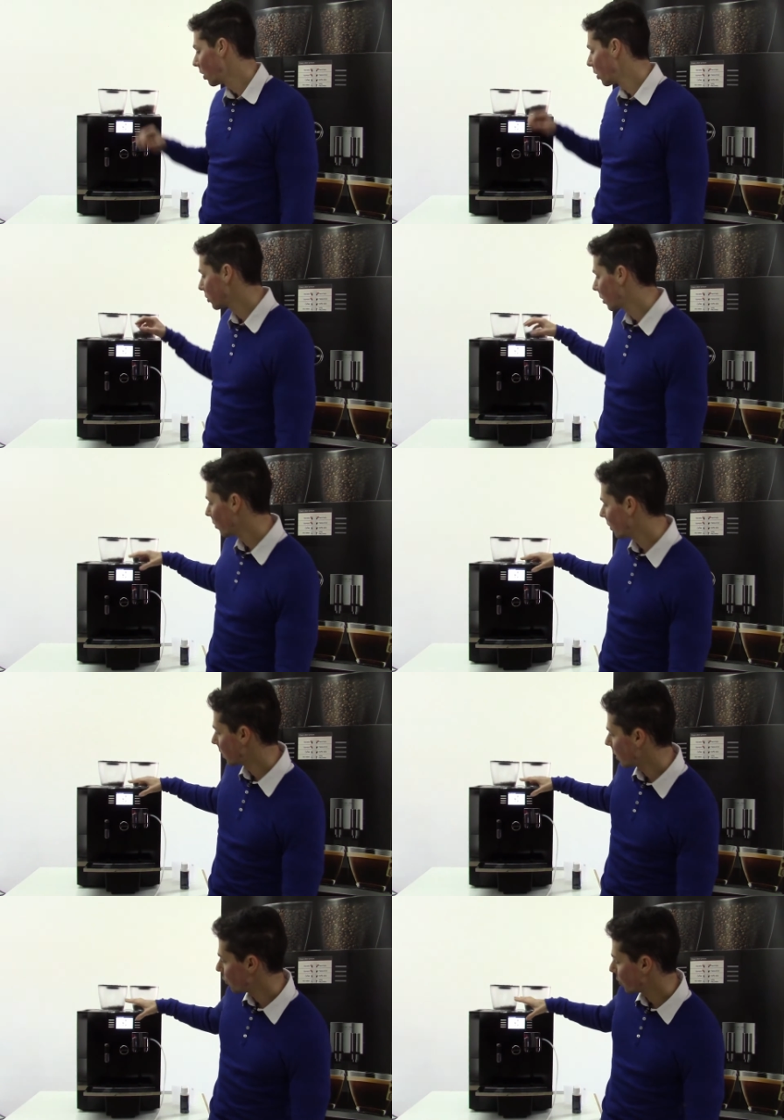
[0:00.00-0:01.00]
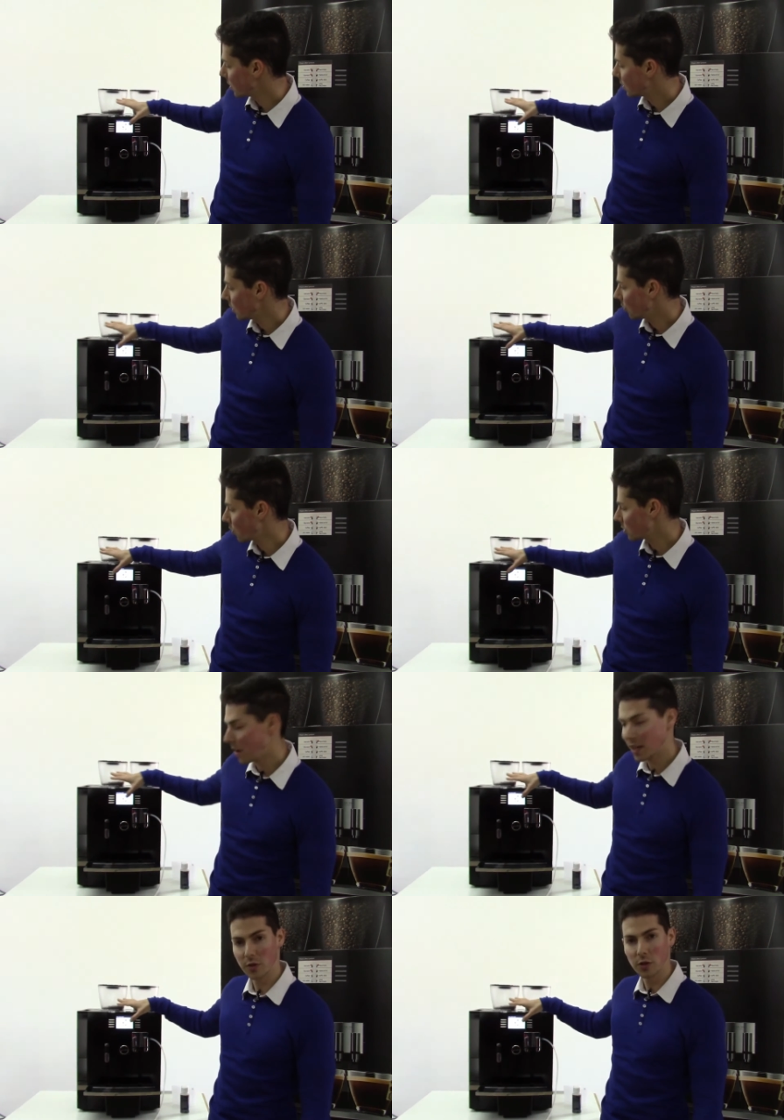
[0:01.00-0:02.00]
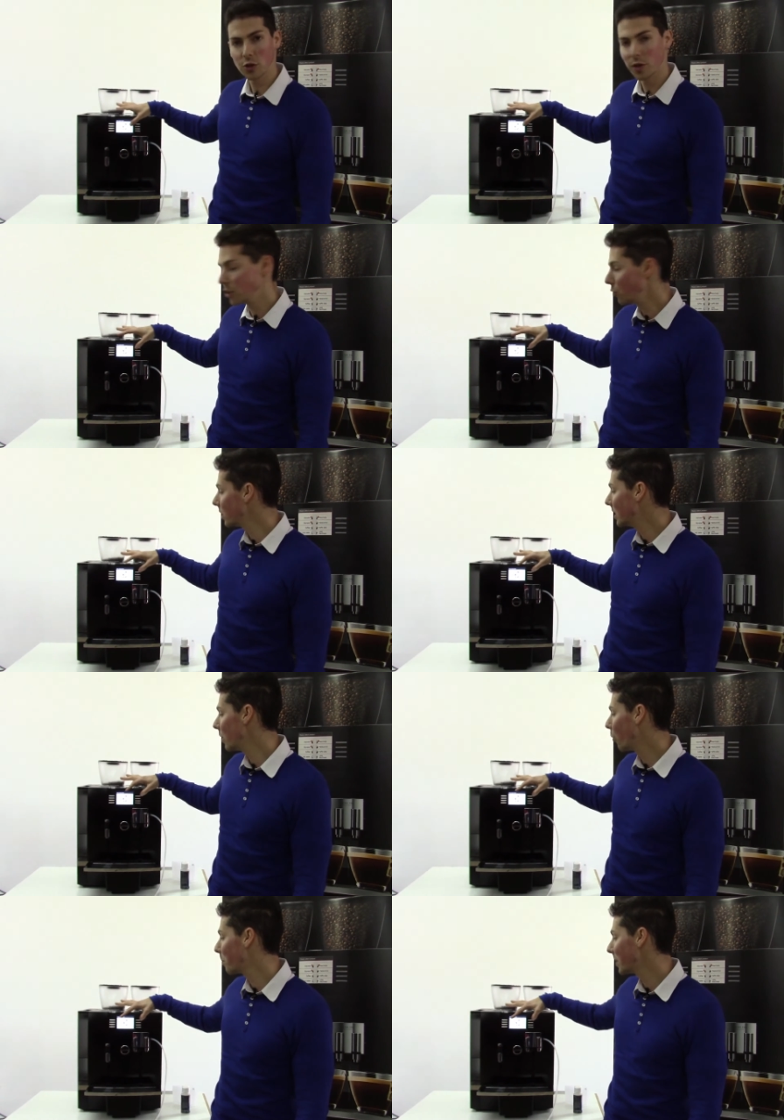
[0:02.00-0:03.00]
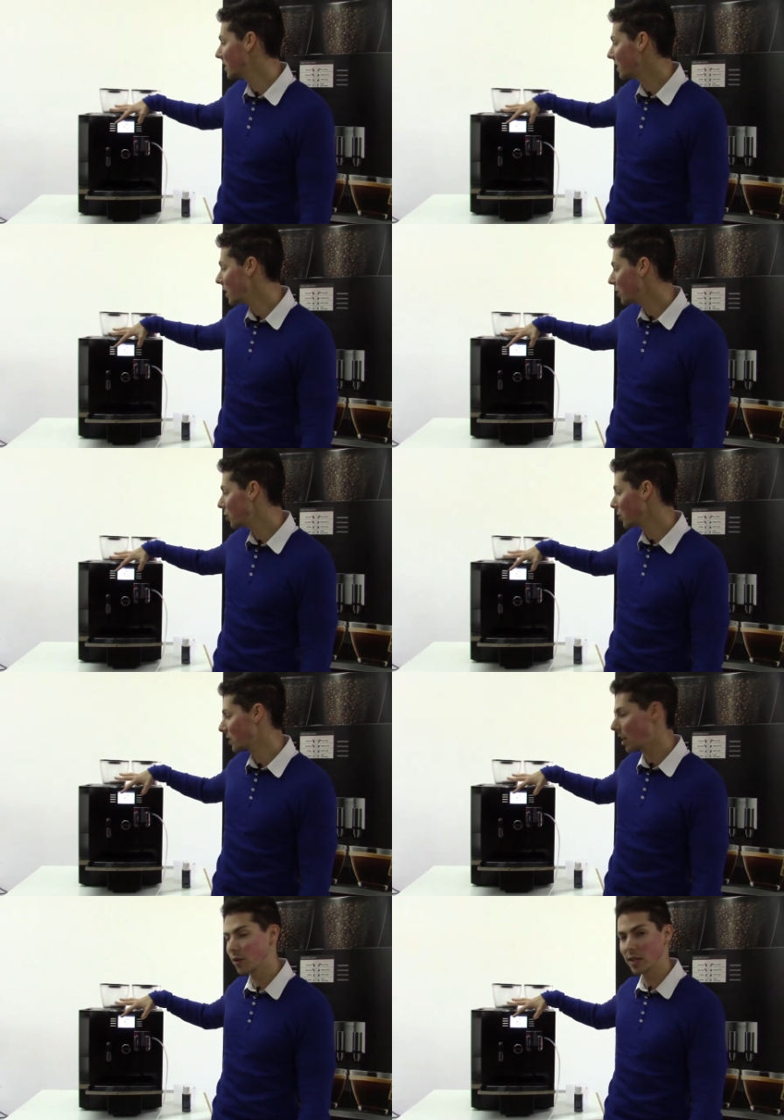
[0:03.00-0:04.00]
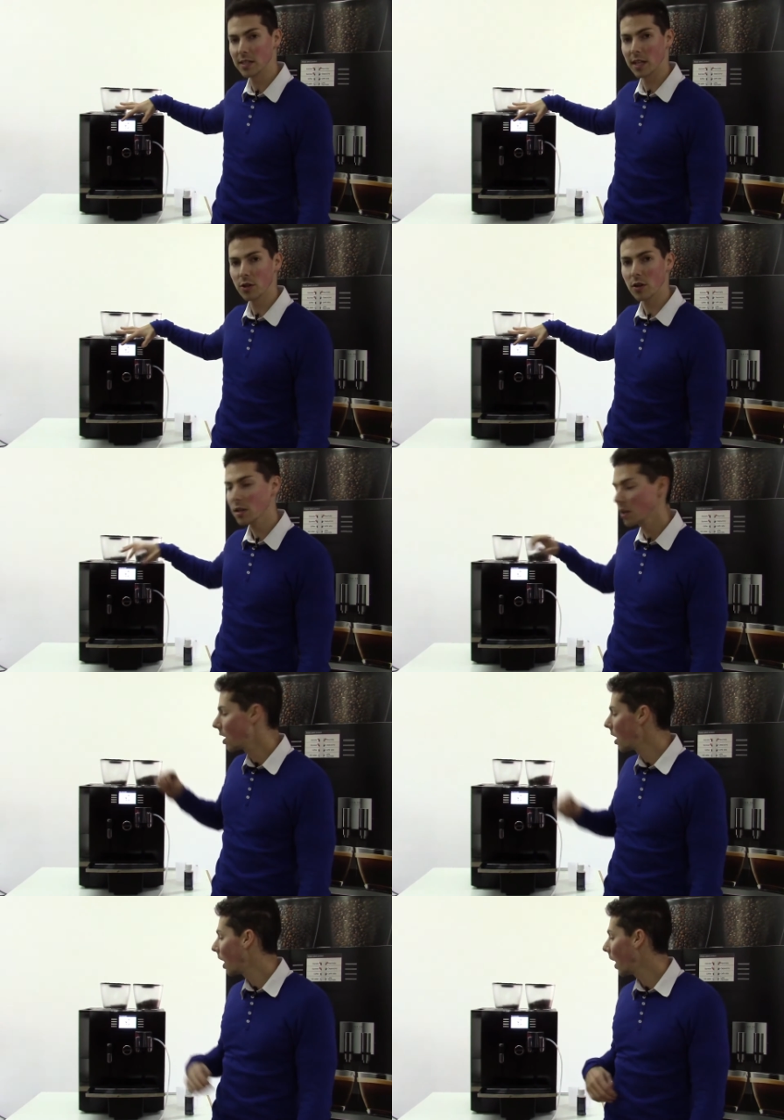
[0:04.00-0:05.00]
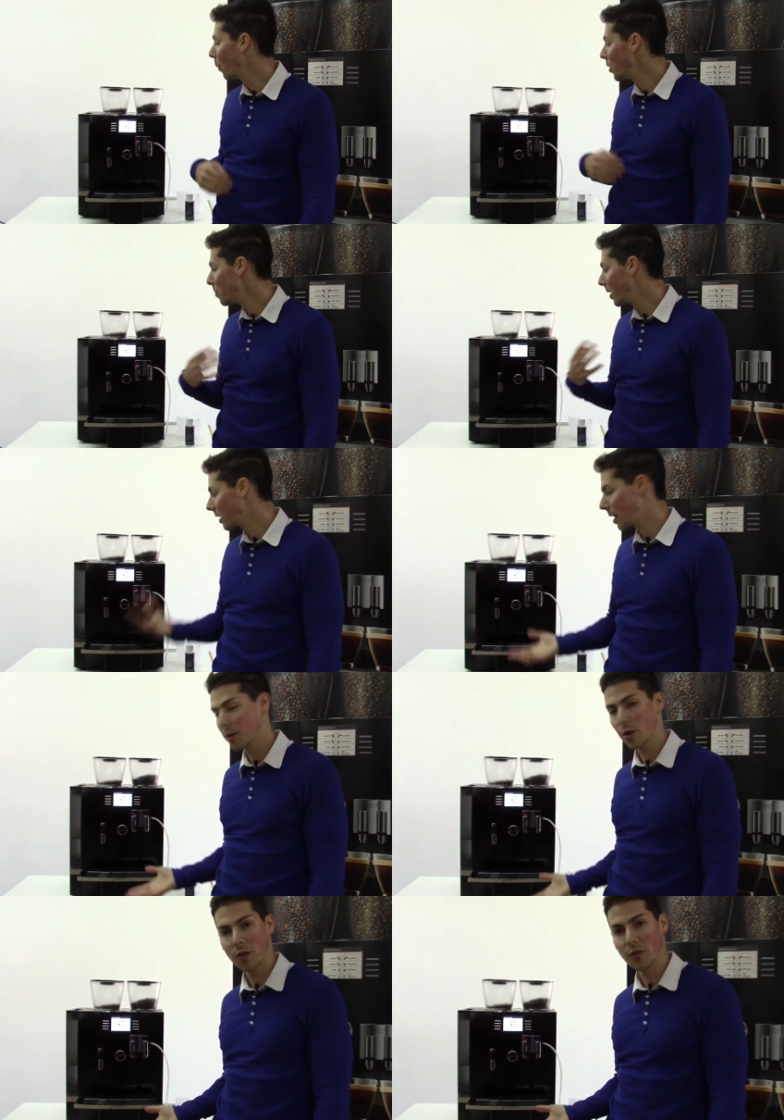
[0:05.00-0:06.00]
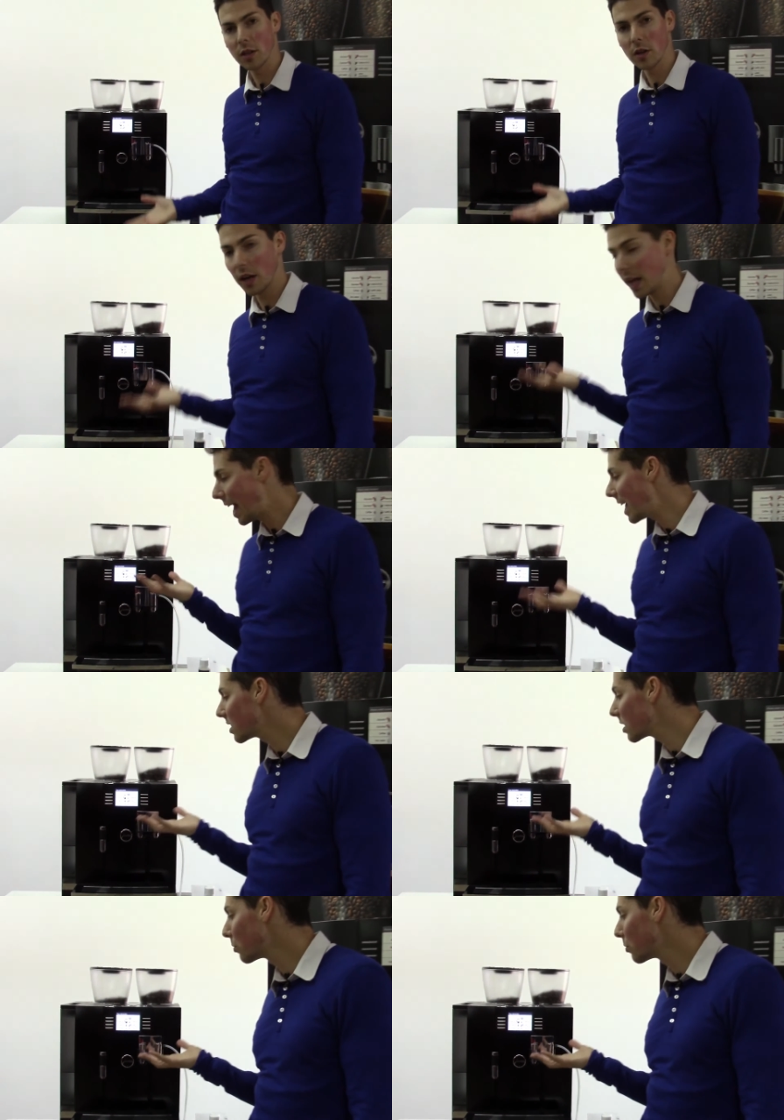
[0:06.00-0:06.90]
So here you can see automatically on the screen, you can see what percentage it's currently set on. And when you make a cup of coffee, as this